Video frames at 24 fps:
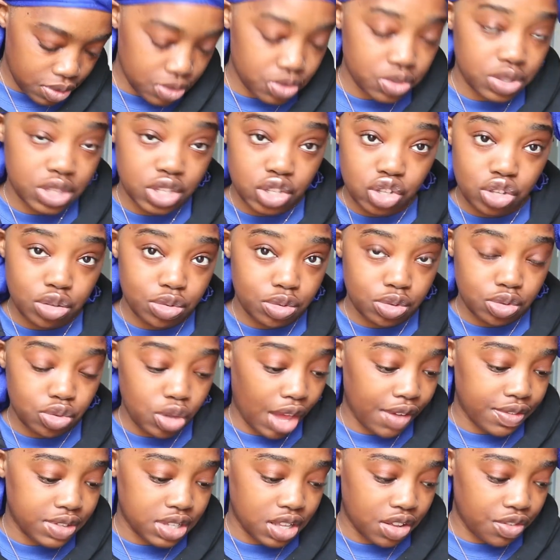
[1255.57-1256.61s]
So then you
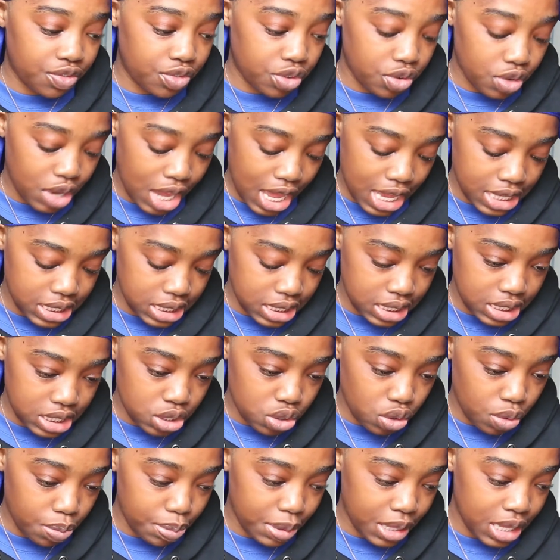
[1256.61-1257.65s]
have sulfuric acid
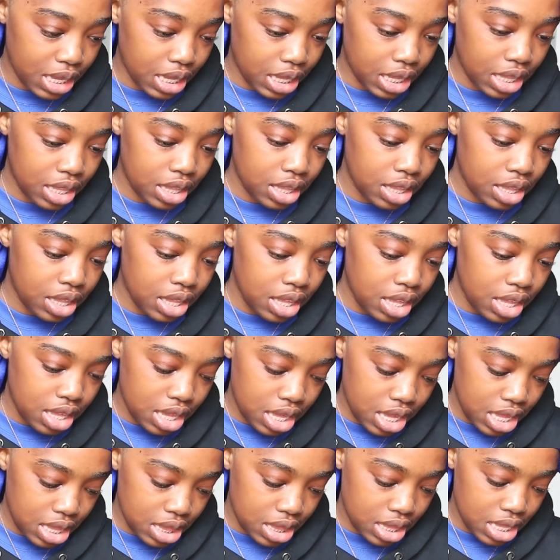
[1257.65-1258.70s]
in your Bika,
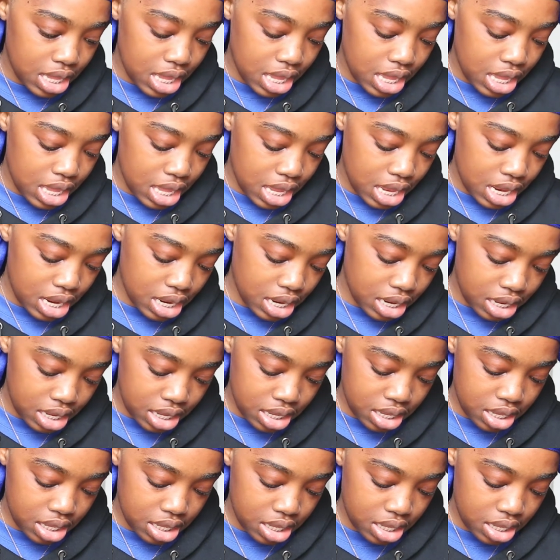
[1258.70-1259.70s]
and then